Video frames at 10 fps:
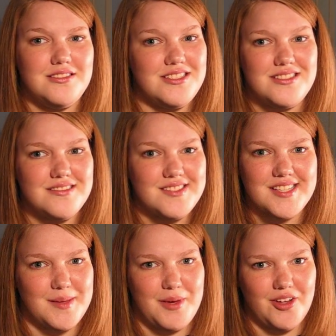just
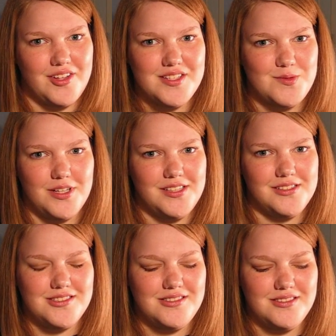skip on this
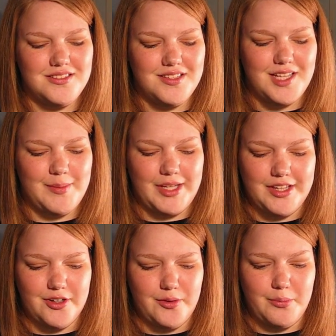one. I
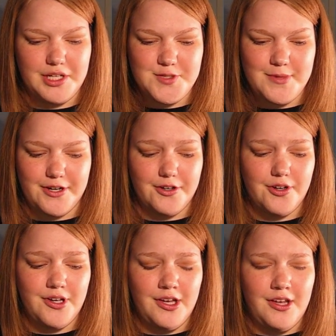mean, they're much better.